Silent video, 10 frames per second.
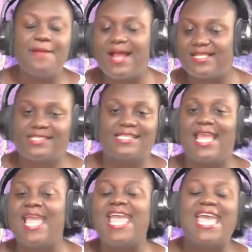ma je
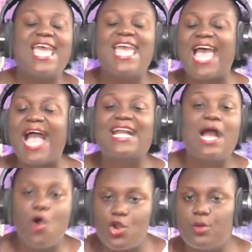se aka
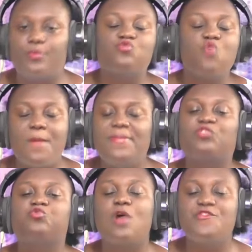ho no bu no wo
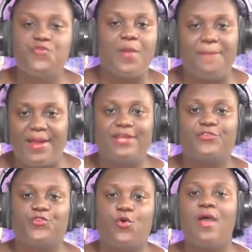met wo ndwuma pa no
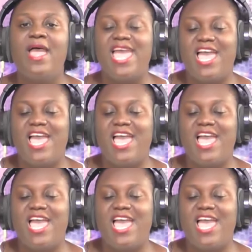so